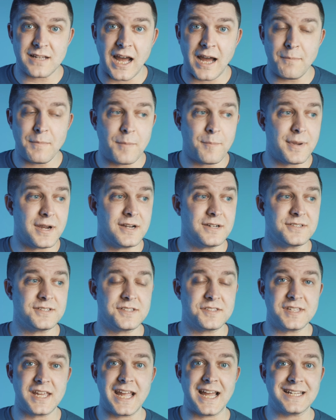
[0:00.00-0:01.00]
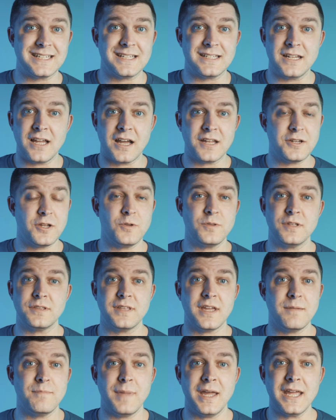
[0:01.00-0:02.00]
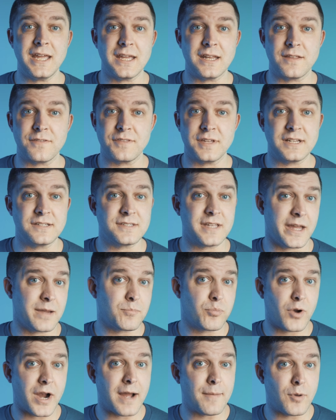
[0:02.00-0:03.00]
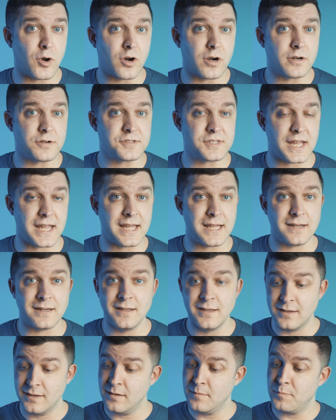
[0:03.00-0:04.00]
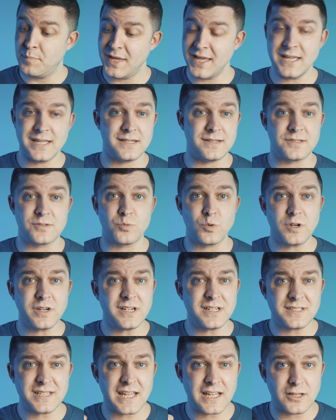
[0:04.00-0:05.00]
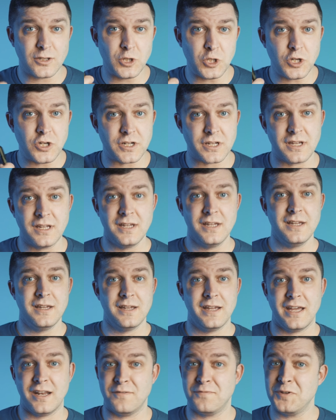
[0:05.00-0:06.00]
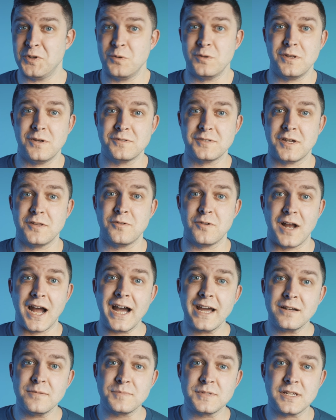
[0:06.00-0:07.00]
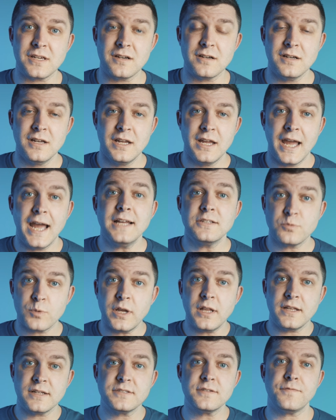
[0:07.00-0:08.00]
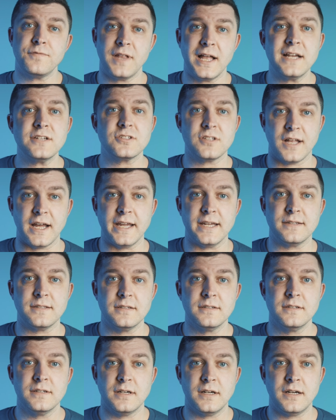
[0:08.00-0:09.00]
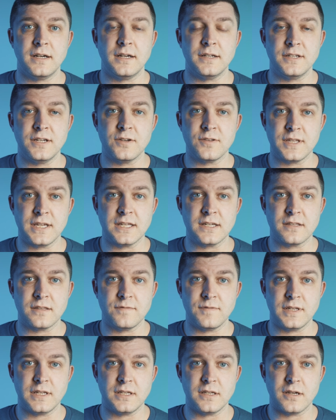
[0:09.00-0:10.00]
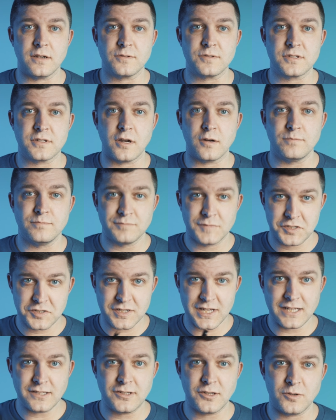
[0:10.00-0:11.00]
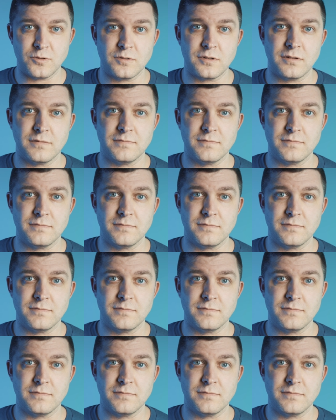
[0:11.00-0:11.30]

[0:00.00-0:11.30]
I'm embarrassed to say I did not know that they made things like prybars and pins. We're going to take a look at a few of those other items here, as well as a flashlight near the end of the video, so stay tuned.